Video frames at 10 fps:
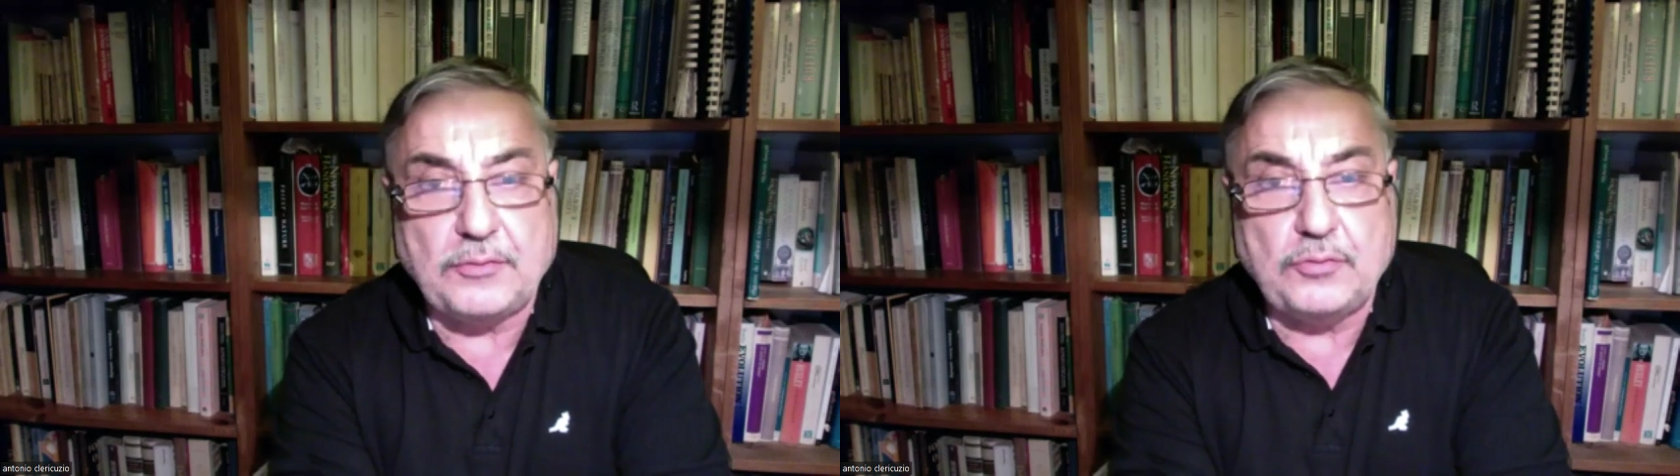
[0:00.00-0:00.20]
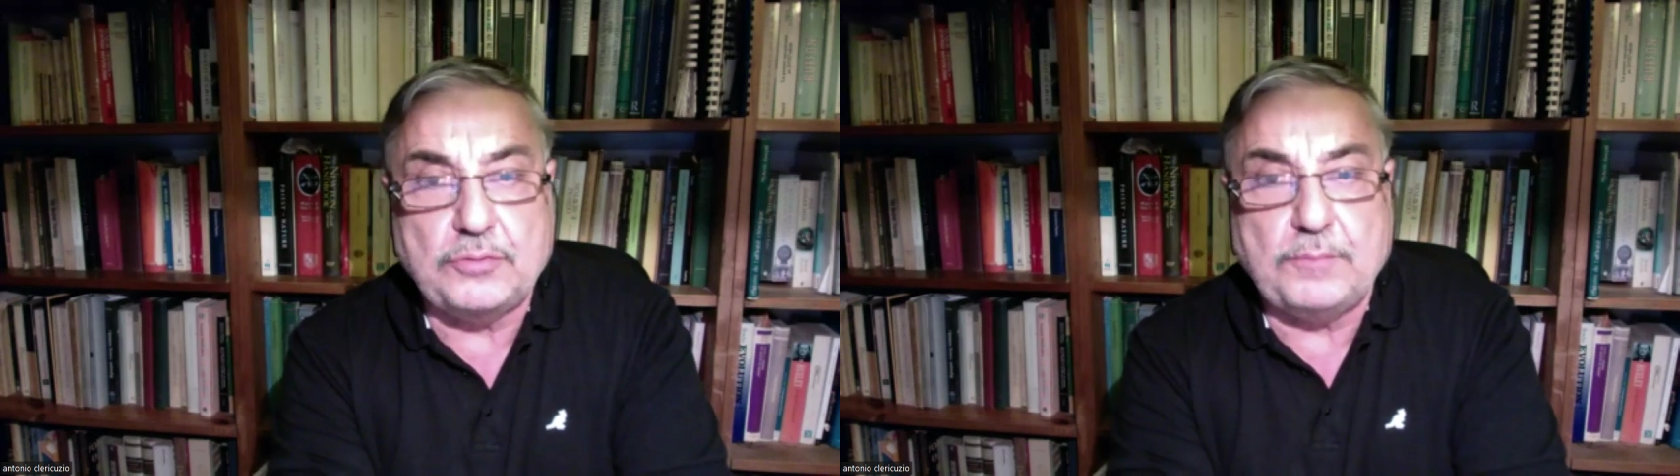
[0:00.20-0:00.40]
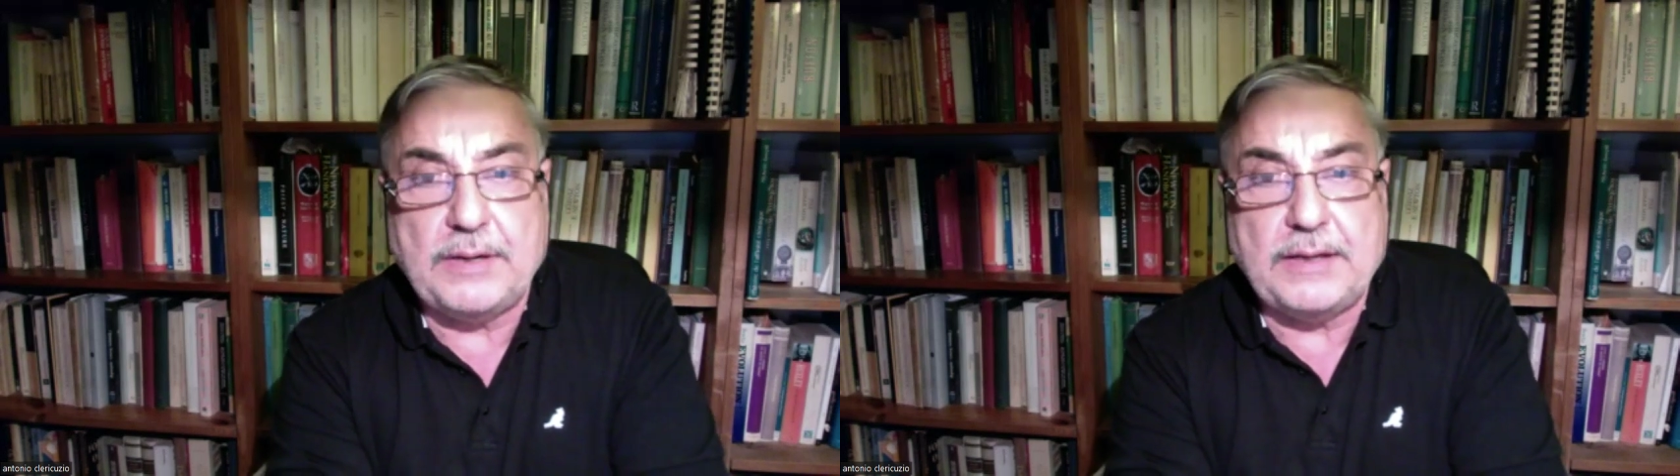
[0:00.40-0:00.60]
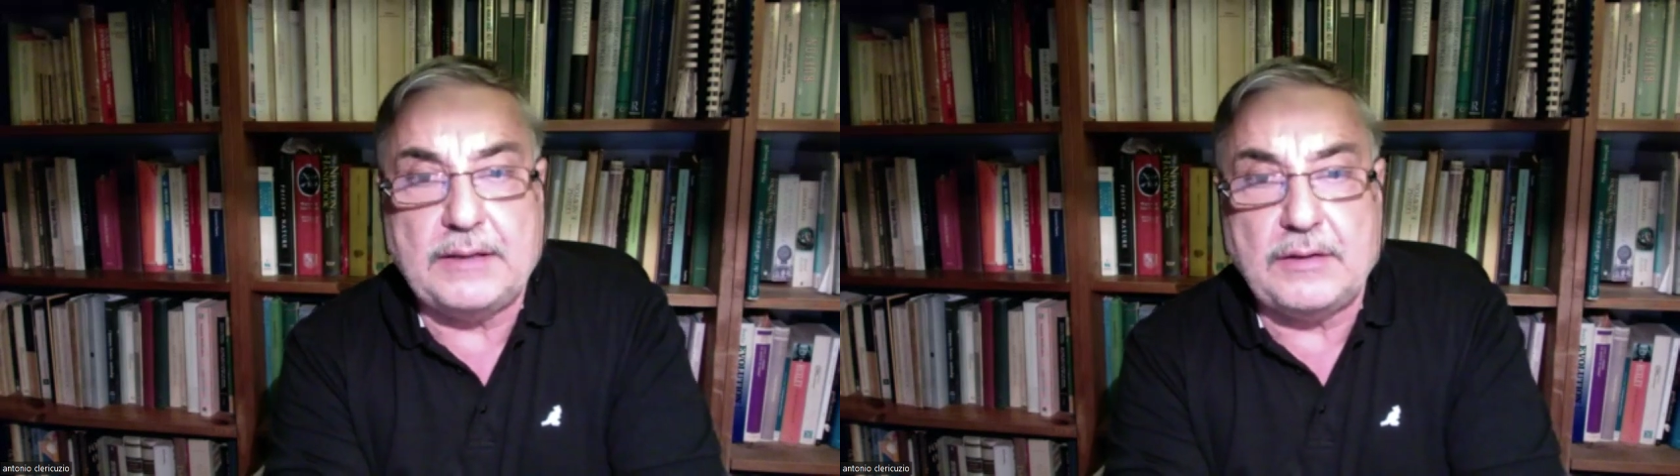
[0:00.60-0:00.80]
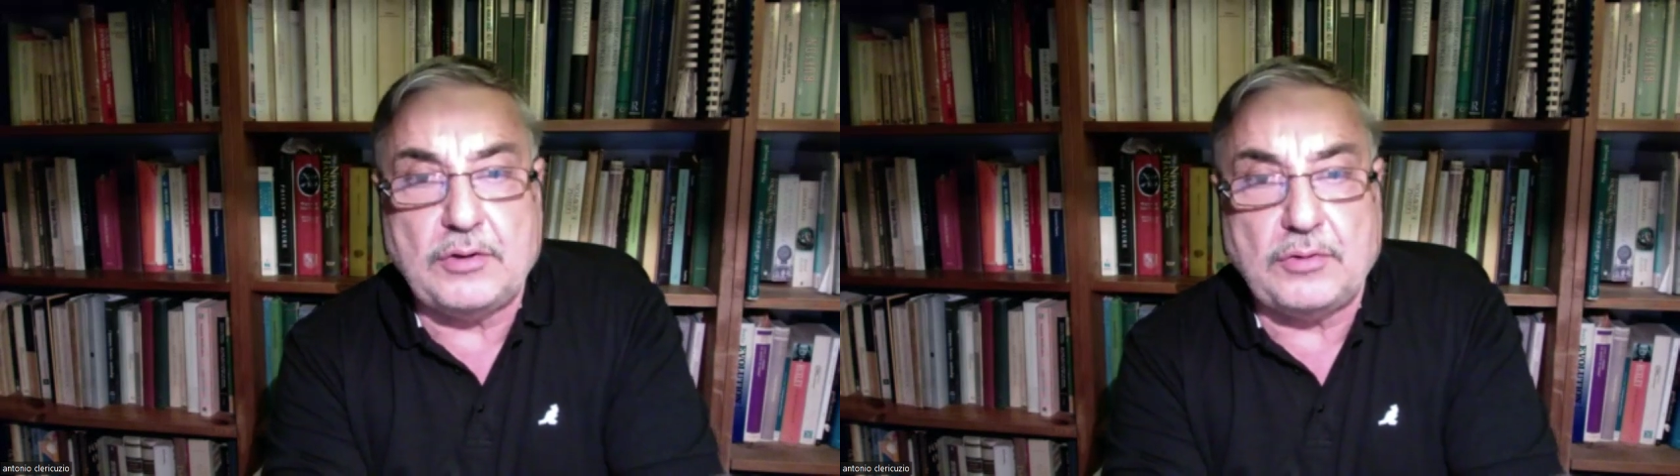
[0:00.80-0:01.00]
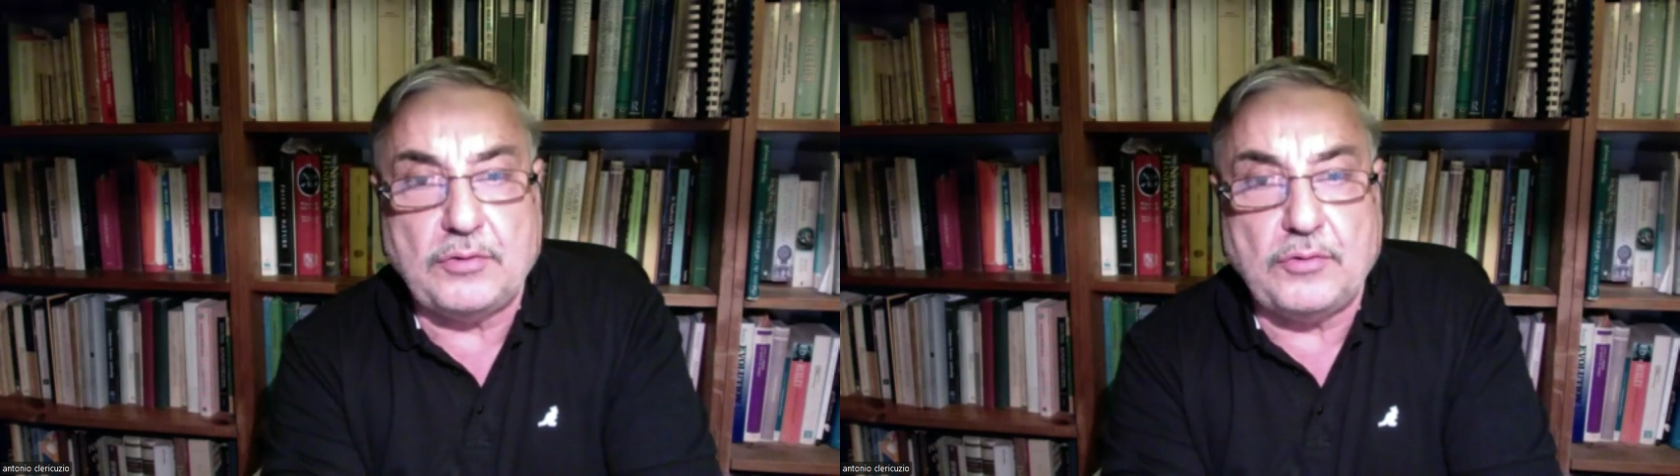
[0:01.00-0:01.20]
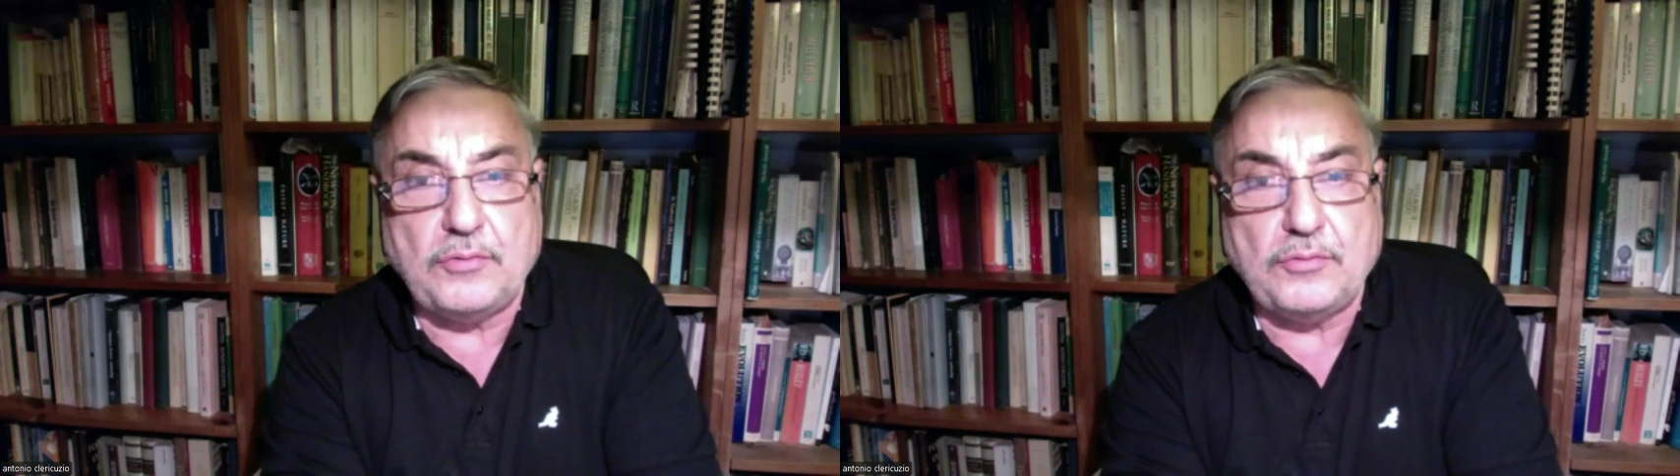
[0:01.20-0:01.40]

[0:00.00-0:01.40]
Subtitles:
could play the role